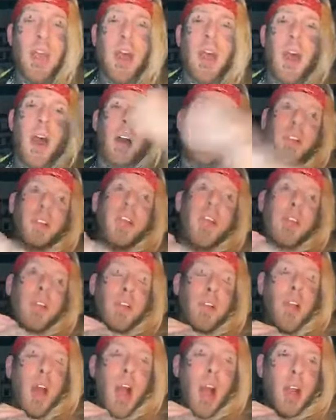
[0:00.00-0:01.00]
I'll stay
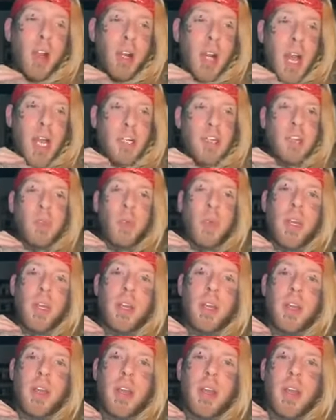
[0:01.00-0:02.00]
for longer next
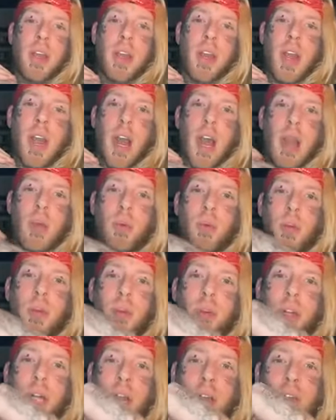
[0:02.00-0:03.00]
week. I
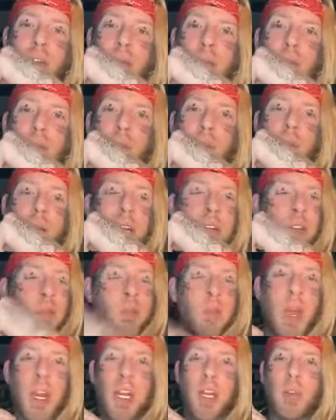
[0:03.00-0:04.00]
will get through as
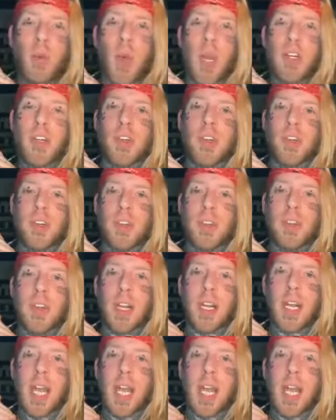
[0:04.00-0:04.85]
many questions as I